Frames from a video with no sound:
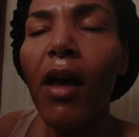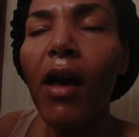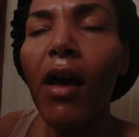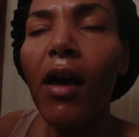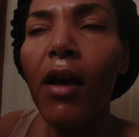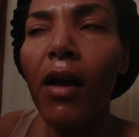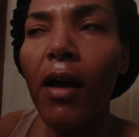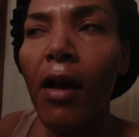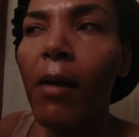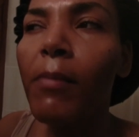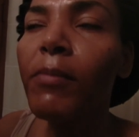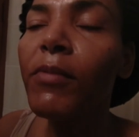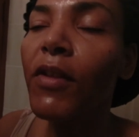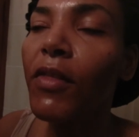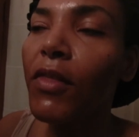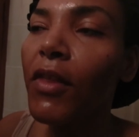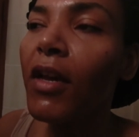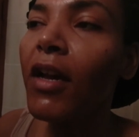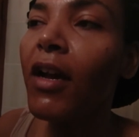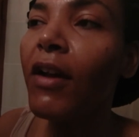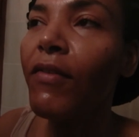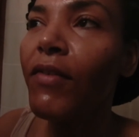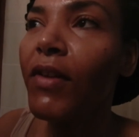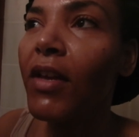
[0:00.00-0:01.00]
Come to
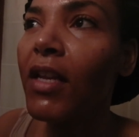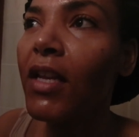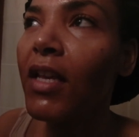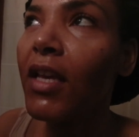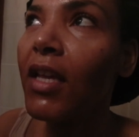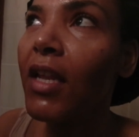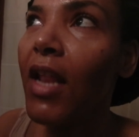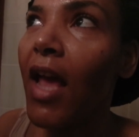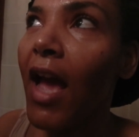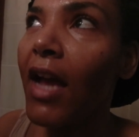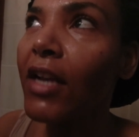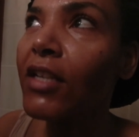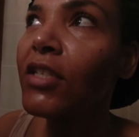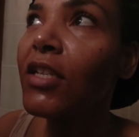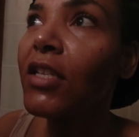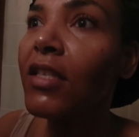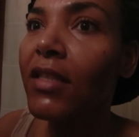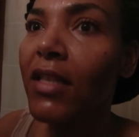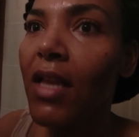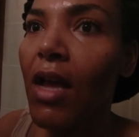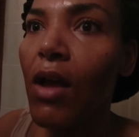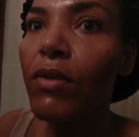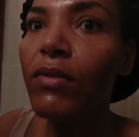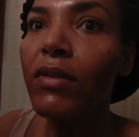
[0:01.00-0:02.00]
think of it, it actually
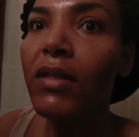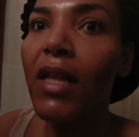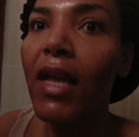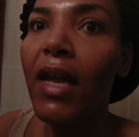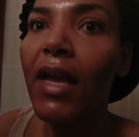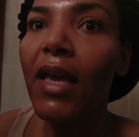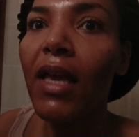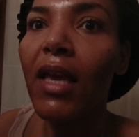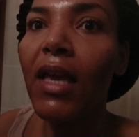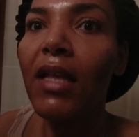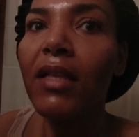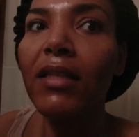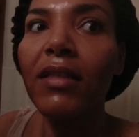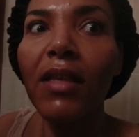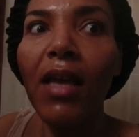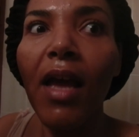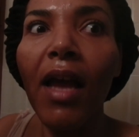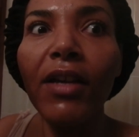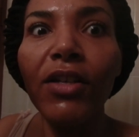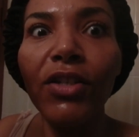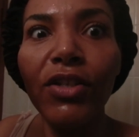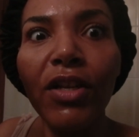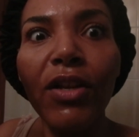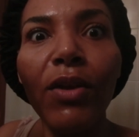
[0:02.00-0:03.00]
sounds like it's
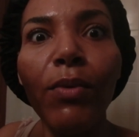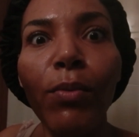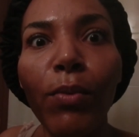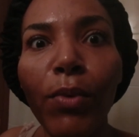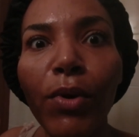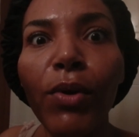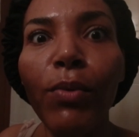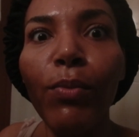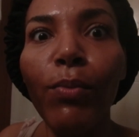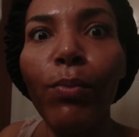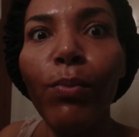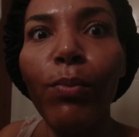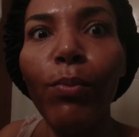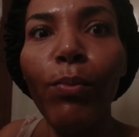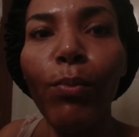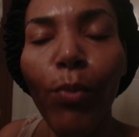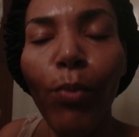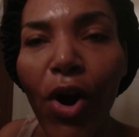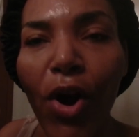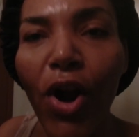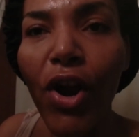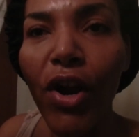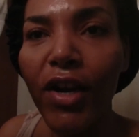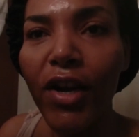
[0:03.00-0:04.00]
actually would
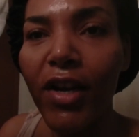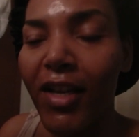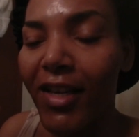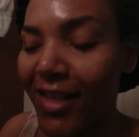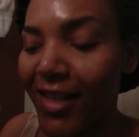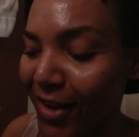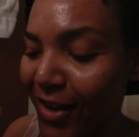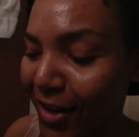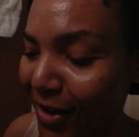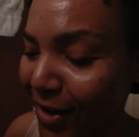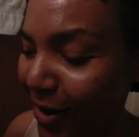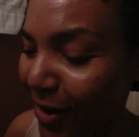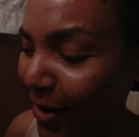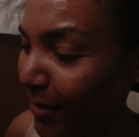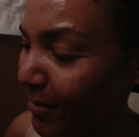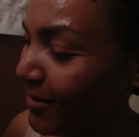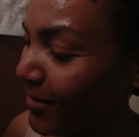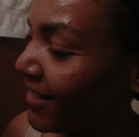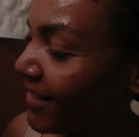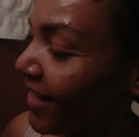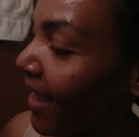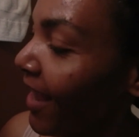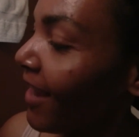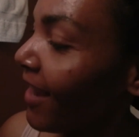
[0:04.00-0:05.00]
work, you know what
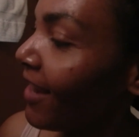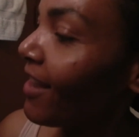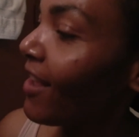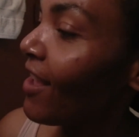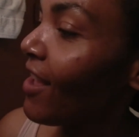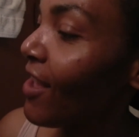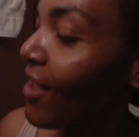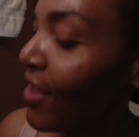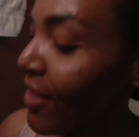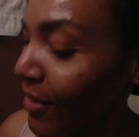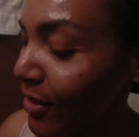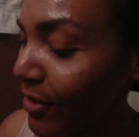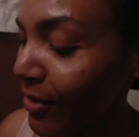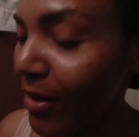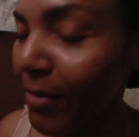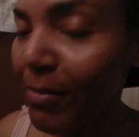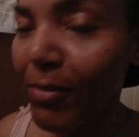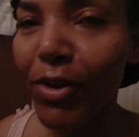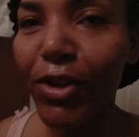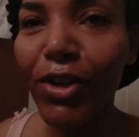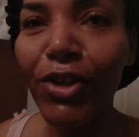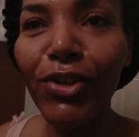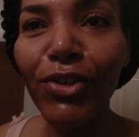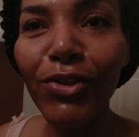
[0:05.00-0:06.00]
I'm saying? So I'm
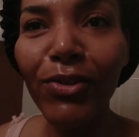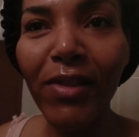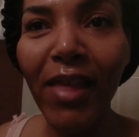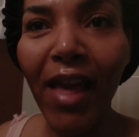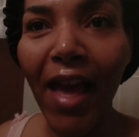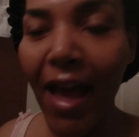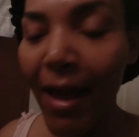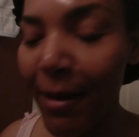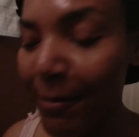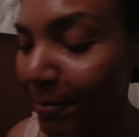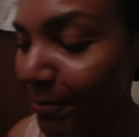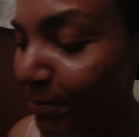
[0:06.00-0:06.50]
gonna do that.